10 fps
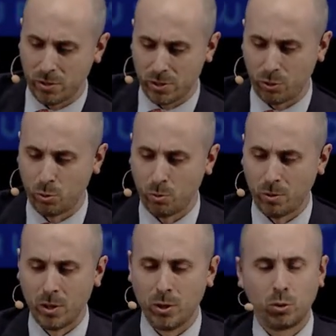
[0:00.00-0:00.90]
It's a
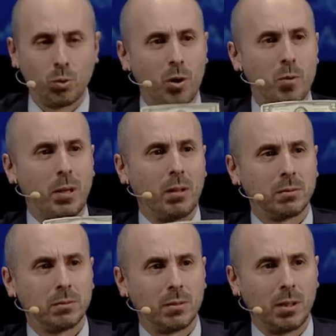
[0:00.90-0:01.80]
$2 bill,
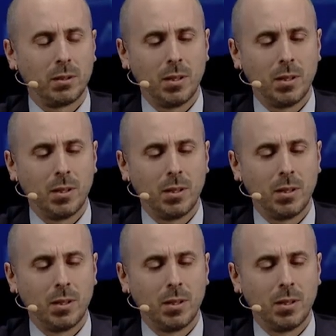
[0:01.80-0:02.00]
right?